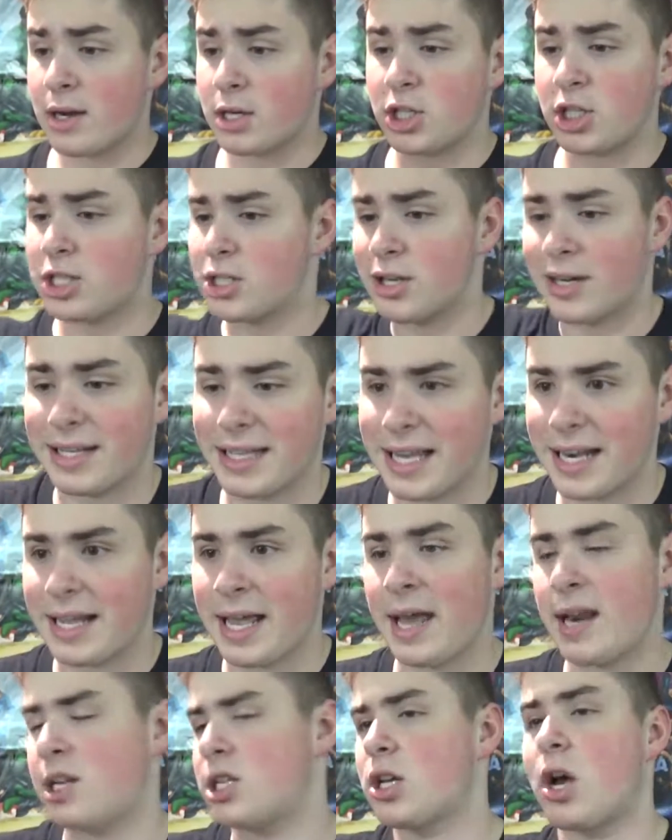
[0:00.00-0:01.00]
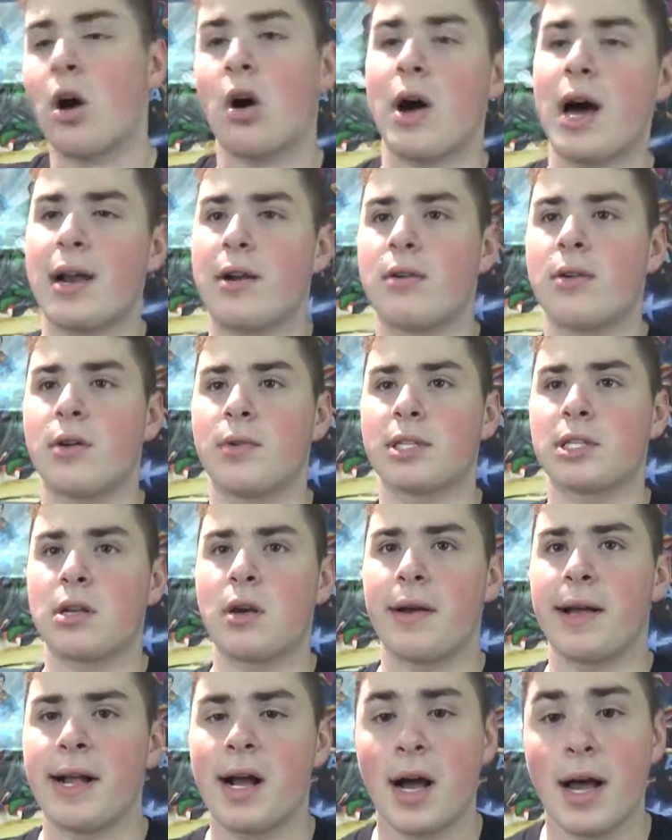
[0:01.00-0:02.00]
she started getting headaches, oh, I don't know what's
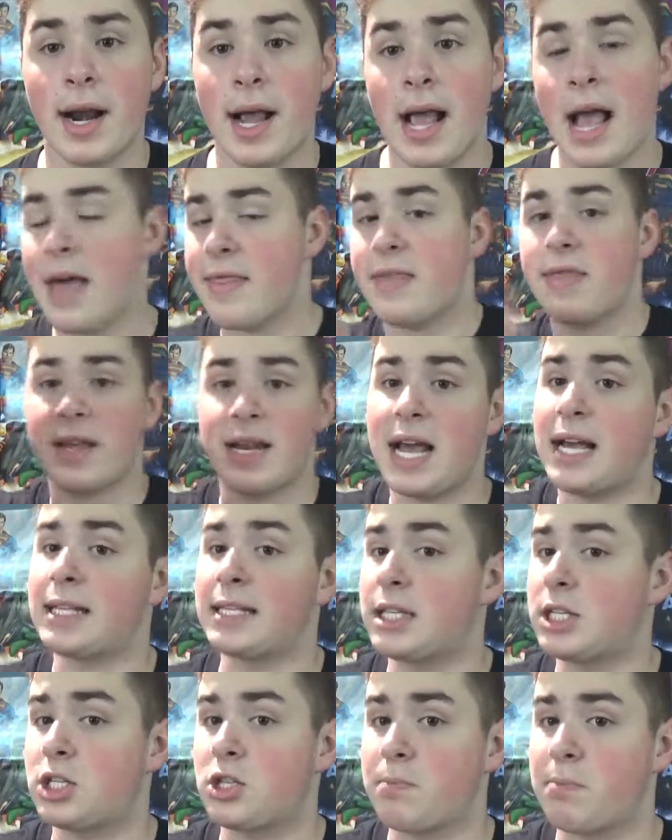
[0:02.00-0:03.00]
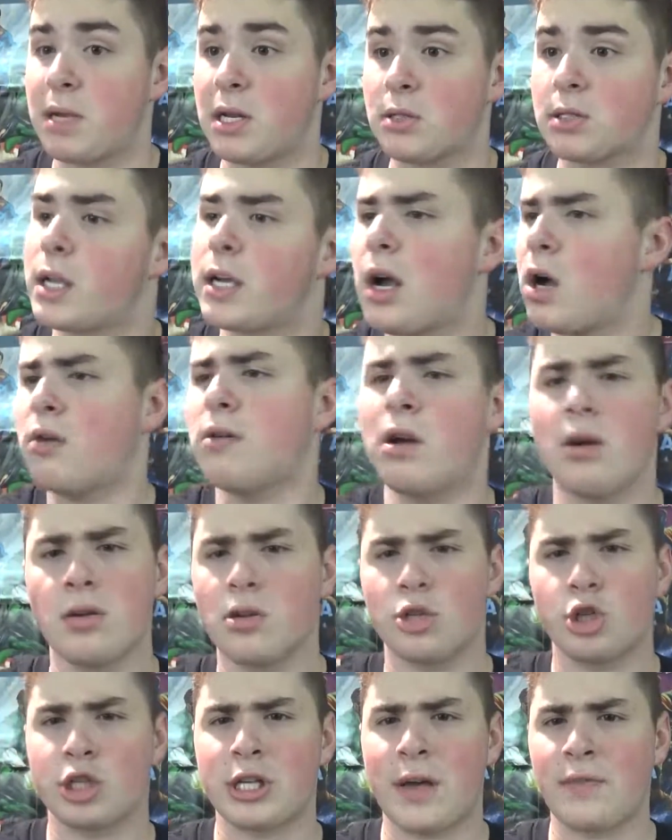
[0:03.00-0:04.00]
going on. And then the next issue, Peter's like, oh no, you
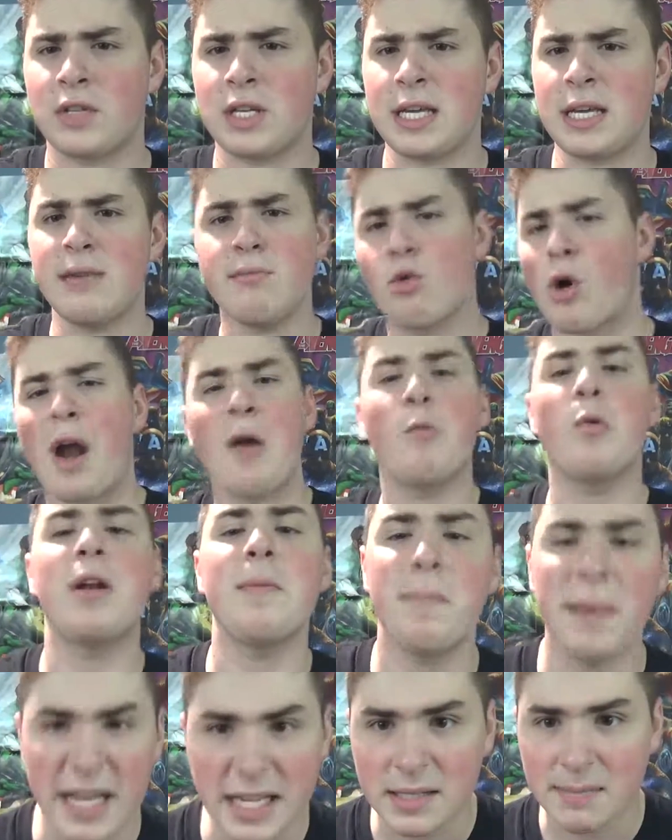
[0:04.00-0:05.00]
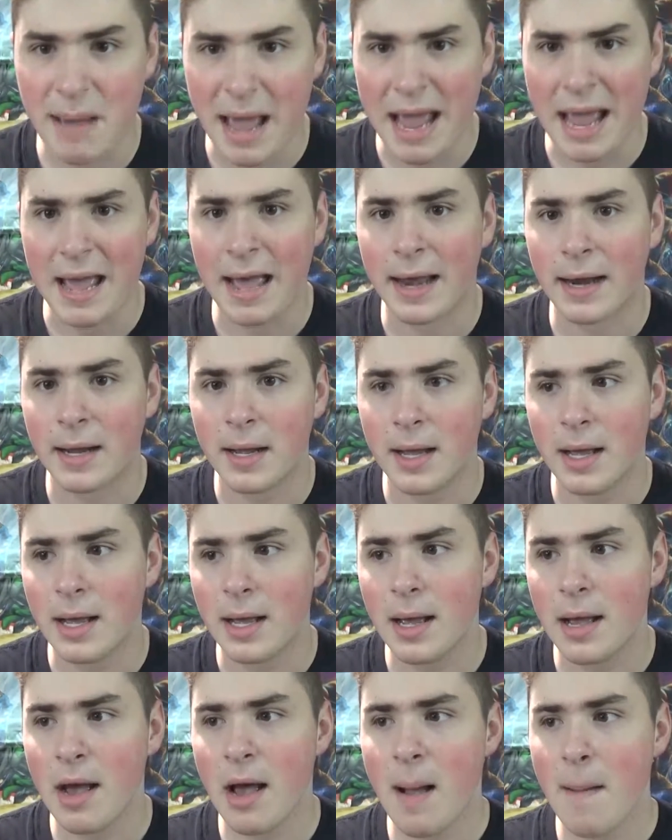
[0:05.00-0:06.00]
just have to eat more. I wouldn't be as mad.
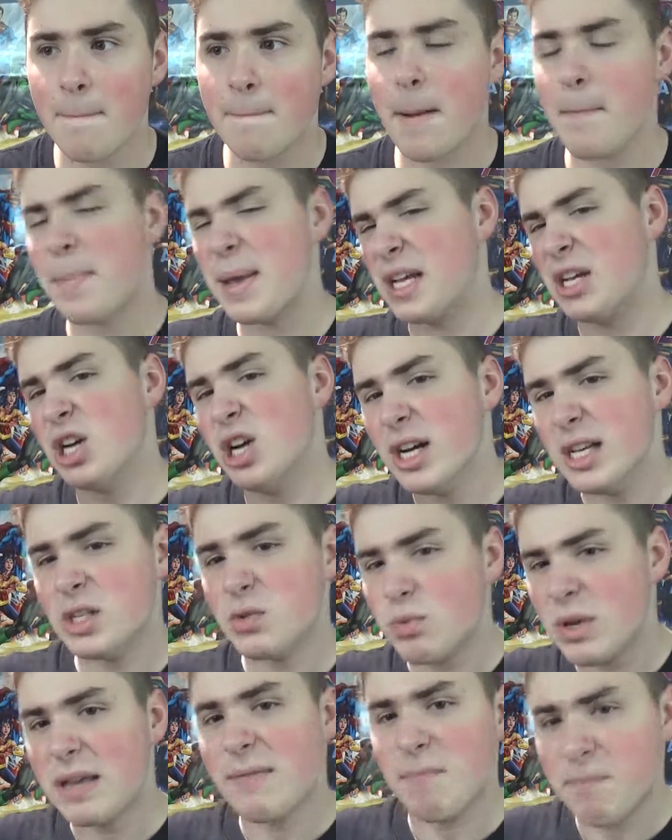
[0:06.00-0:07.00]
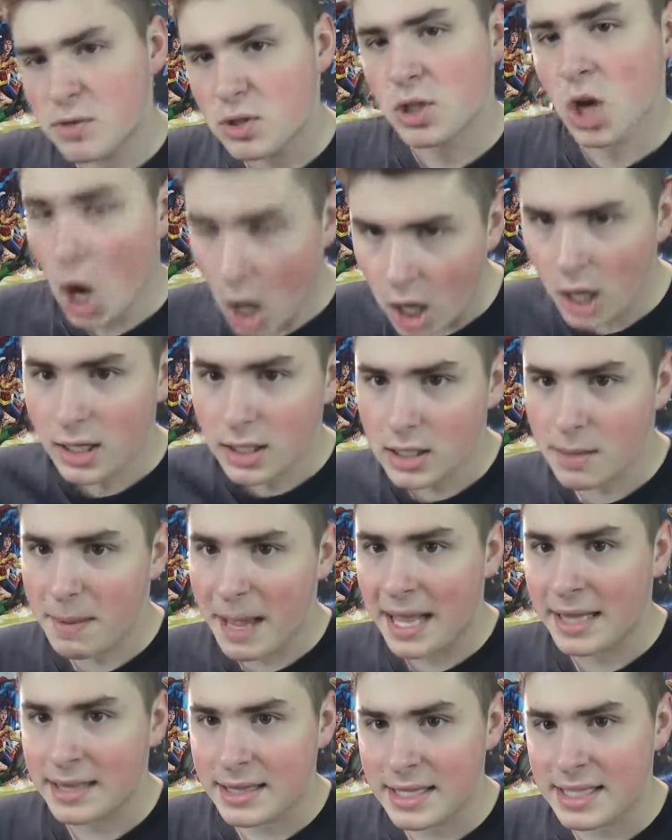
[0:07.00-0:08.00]
But because we talked
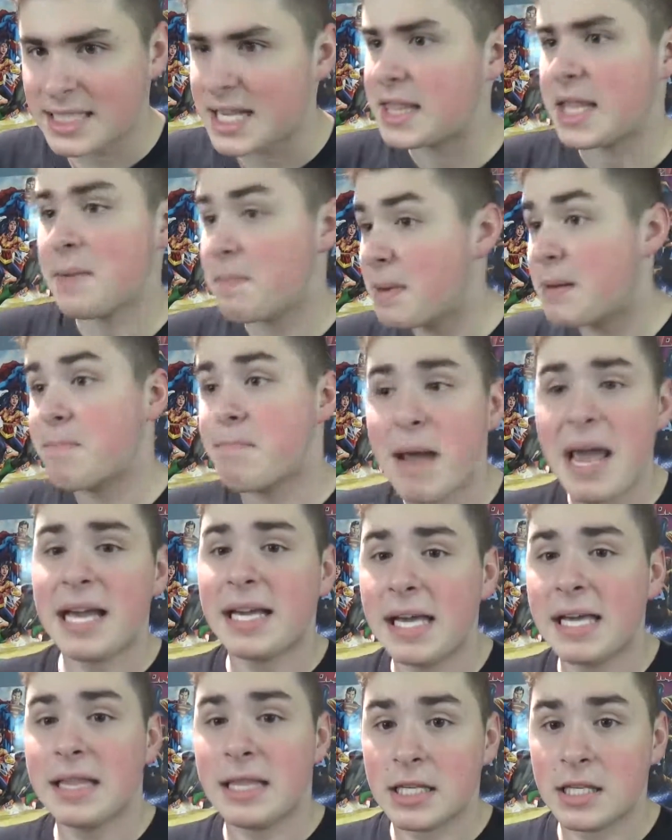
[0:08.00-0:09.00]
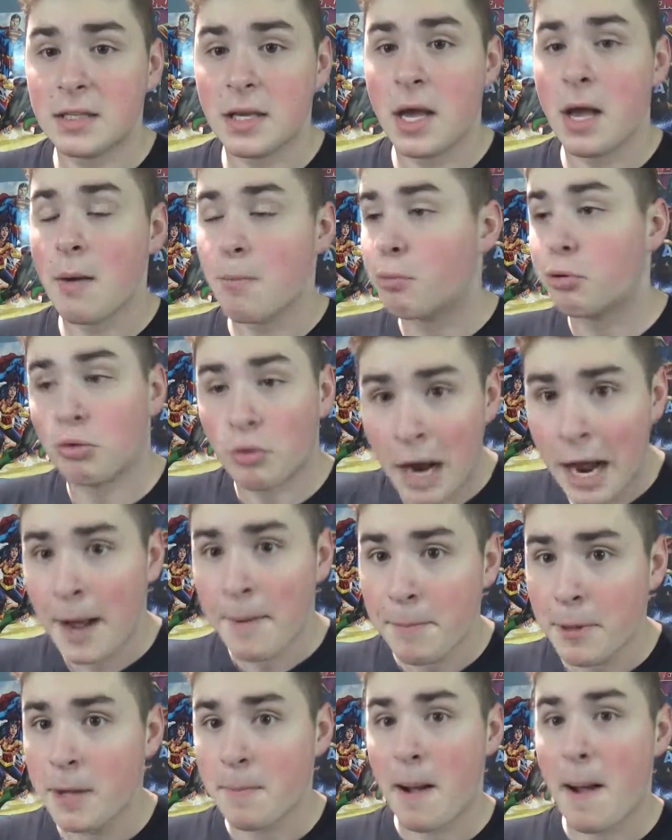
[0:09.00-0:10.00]
about this and they've been making this
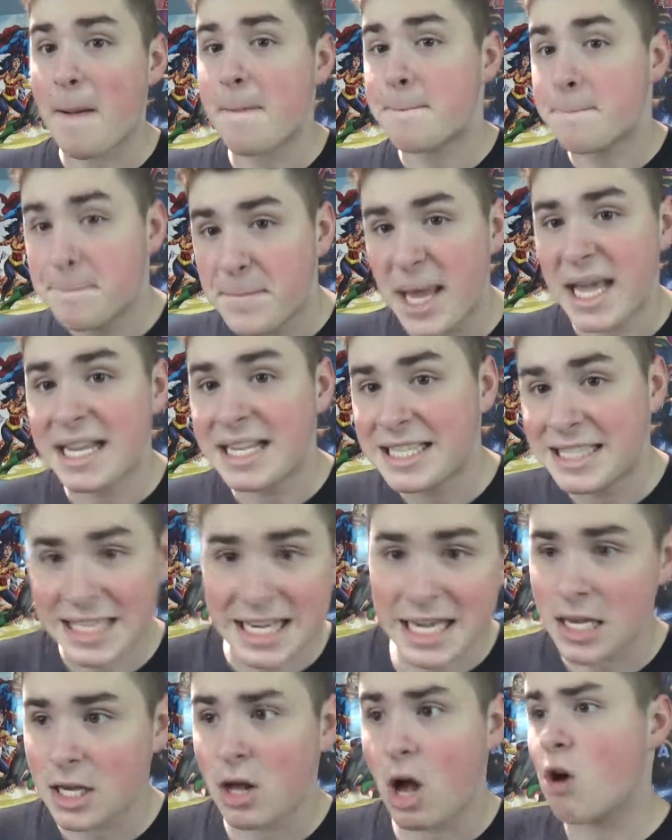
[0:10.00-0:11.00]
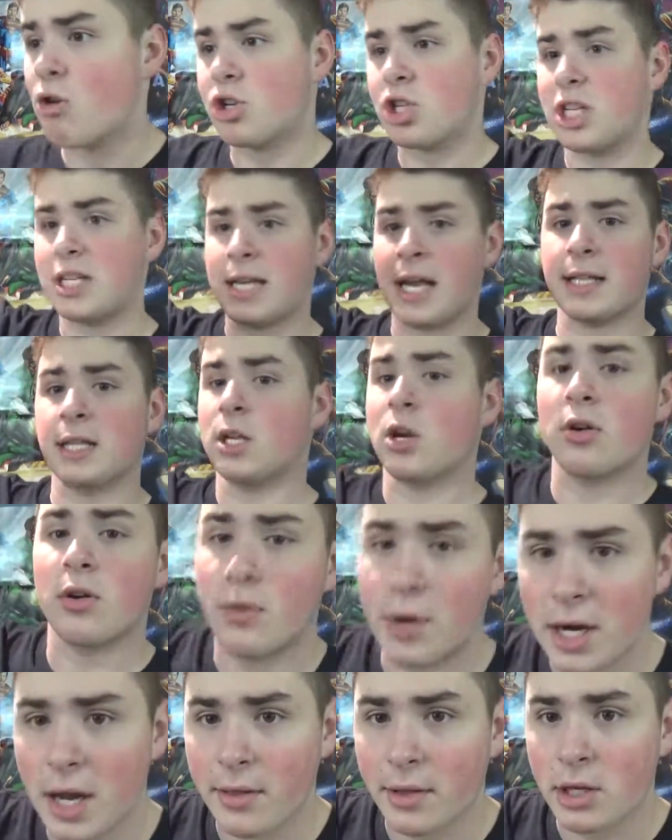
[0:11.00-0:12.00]
problem a big deal, oh, she's had to go to
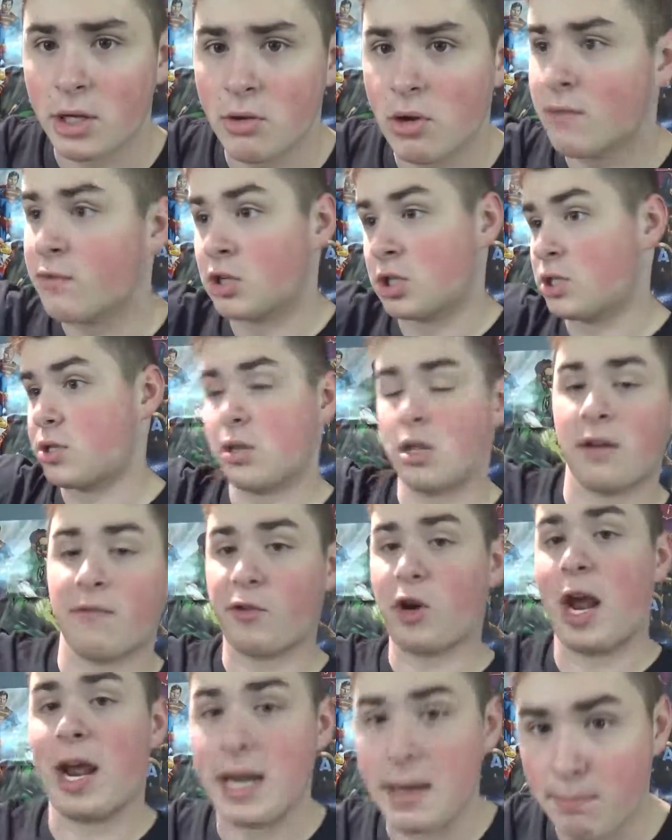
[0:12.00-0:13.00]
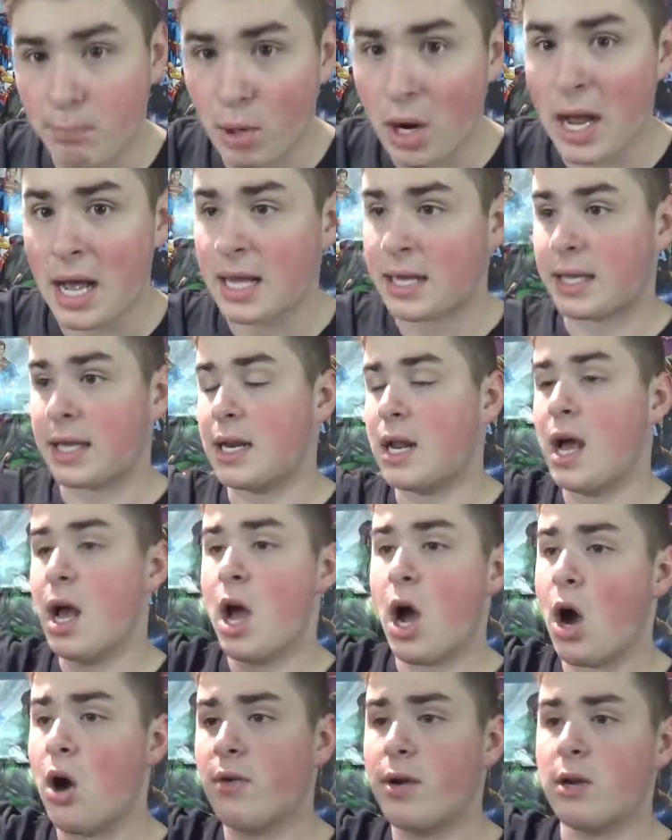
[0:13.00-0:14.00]
another universe to look for Eddie Brock, and
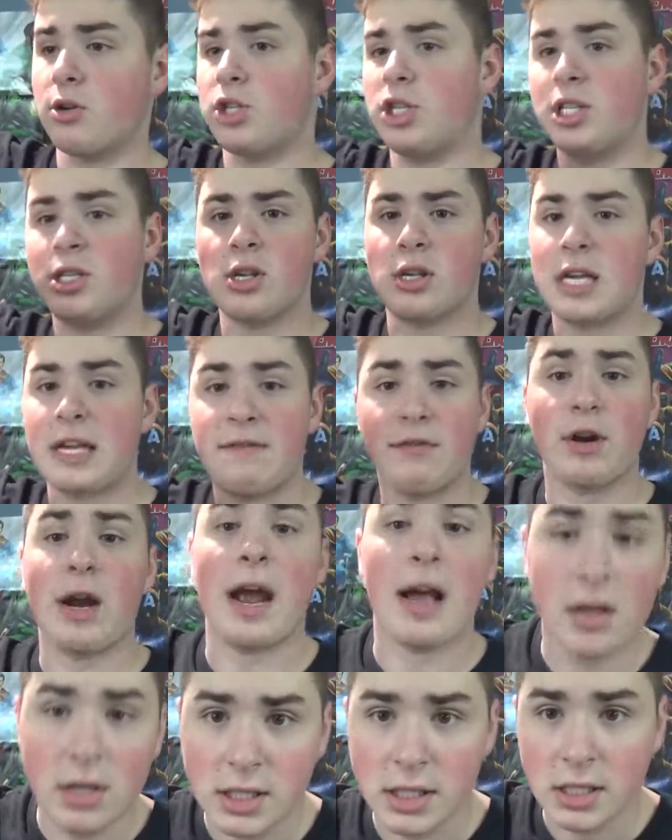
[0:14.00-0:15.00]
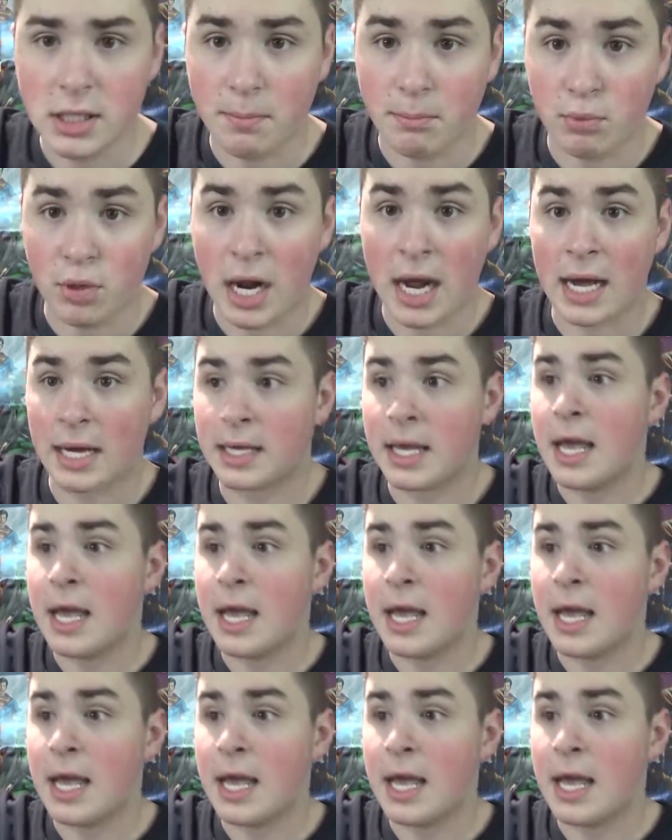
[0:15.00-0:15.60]
oh no, she's looking for Elsa Brock